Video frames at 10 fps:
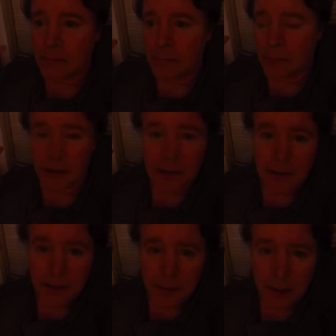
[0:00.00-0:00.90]
wooden
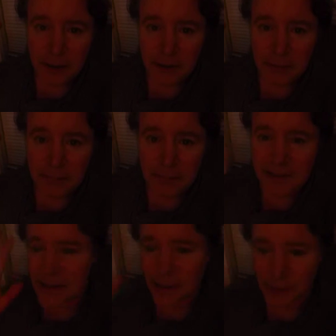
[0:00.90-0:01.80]
toothpicks.
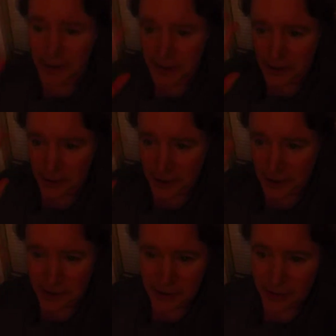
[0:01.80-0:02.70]
Still wasn't doing it. it.
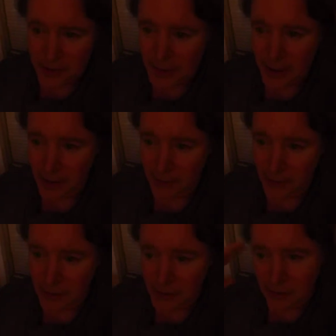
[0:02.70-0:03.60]
Just seemed to be getting
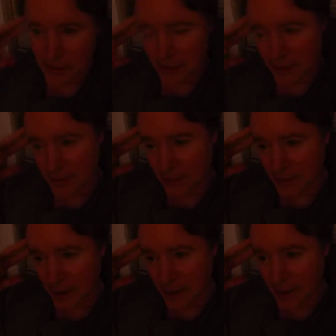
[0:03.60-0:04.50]
worse. I thought,
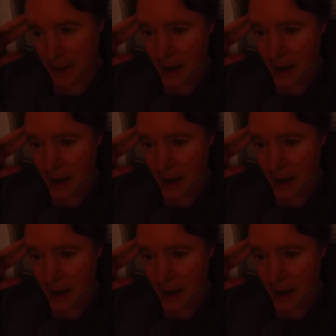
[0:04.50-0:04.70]
gad.